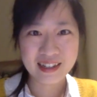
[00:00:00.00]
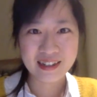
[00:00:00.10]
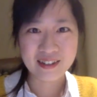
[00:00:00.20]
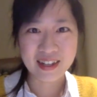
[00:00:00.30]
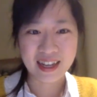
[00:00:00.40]

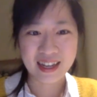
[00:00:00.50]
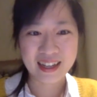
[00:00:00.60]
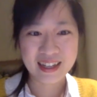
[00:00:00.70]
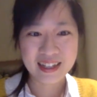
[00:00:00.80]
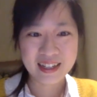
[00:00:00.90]
Okay,
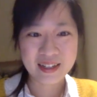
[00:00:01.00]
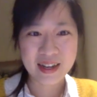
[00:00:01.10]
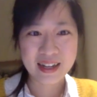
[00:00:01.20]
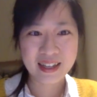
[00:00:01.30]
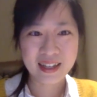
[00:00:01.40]
so
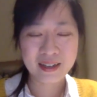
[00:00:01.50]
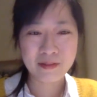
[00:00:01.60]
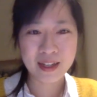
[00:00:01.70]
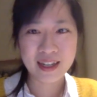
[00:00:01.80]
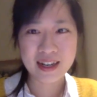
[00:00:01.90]
I think
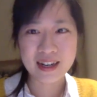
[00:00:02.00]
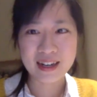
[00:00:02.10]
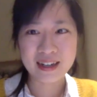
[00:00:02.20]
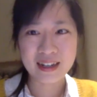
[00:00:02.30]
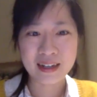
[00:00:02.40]
we
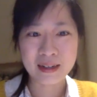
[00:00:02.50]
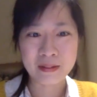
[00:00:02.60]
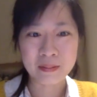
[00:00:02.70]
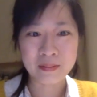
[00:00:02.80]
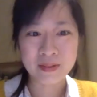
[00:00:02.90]
are
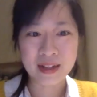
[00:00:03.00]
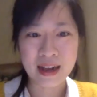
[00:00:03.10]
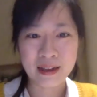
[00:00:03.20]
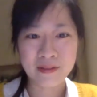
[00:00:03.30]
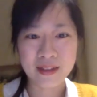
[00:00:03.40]

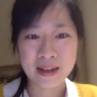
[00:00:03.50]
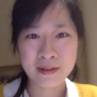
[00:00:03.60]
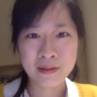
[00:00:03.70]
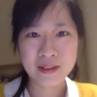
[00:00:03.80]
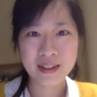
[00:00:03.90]
live
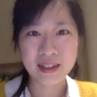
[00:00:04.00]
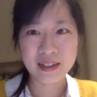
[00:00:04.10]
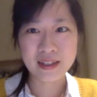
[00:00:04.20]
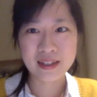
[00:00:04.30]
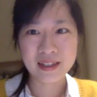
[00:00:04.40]
now.
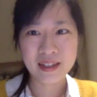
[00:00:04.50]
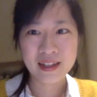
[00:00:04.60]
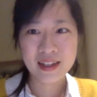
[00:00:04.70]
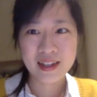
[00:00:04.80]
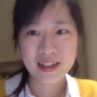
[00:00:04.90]
This
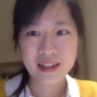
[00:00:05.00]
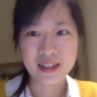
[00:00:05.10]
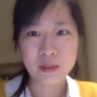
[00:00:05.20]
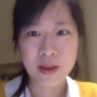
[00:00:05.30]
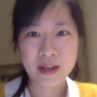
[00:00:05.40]

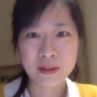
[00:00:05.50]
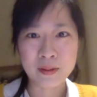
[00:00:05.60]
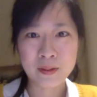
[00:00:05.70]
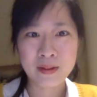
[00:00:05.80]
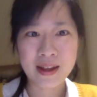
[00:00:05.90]

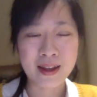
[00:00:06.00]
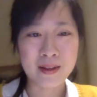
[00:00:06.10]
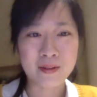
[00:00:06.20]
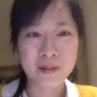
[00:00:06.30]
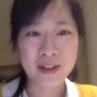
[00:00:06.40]
panel.
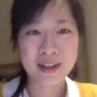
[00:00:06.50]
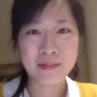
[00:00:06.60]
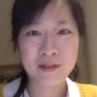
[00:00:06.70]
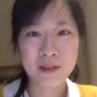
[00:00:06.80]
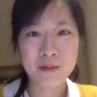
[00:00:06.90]
Welcome
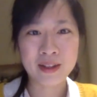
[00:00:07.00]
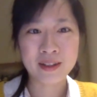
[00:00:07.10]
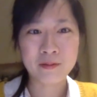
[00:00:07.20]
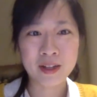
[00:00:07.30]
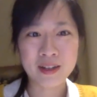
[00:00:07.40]

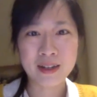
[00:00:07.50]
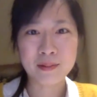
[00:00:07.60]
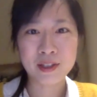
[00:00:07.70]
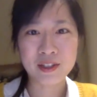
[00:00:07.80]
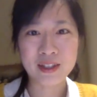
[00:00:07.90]
everyone. Welcome
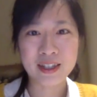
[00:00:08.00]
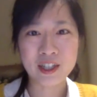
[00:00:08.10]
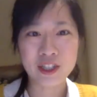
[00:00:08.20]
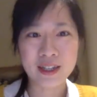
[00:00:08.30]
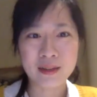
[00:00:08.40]
to the
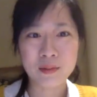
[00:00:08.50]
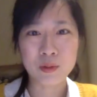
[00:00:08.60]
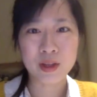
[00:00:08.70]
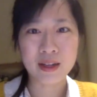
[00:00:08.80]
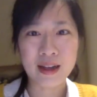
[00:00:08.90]
SHEILA
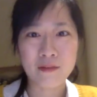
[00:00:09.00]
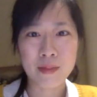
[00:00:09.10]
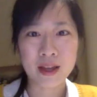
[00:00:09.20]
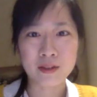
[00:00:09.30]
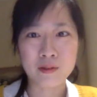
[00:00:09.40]
MOOC live
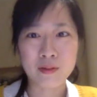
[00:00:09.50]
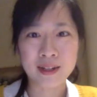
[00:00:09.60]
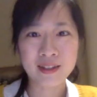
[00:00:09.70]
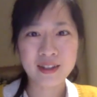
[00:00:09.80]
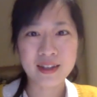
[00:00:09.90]
panel
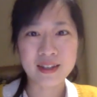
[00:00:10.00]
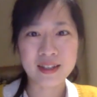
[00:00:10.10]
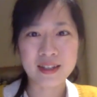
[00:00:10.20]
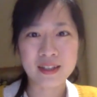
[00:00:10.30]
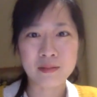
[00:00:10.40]
1, a
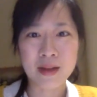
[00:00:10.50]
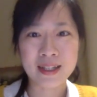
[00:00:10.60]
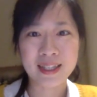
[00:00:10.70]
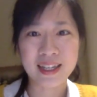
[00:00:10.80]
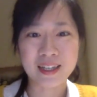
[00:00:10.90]

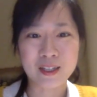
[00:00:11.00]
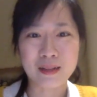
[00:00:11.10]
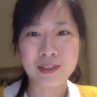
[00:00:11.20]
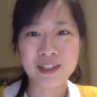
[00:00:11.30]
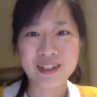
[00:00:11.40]
systematic
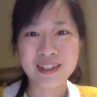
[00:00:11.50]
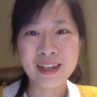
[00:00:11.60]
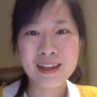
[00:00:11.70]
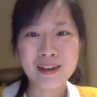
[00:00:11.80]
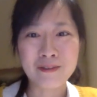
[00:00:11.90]
adoption
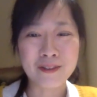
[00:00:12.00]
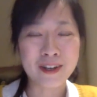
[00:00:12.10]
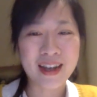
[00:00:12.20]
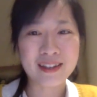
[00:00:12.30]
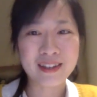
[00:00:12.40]
of
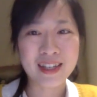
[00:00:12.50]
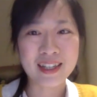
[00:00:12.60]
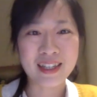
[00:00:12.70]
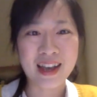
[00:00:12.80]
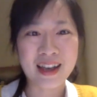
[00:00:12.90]
learning
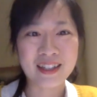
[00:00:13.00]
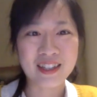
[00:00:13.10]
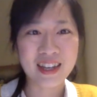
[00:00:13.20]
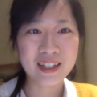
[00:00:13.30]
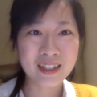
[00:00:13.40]
analytics in higher
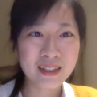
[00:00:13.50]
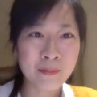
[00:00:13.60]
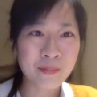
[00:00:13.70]
education.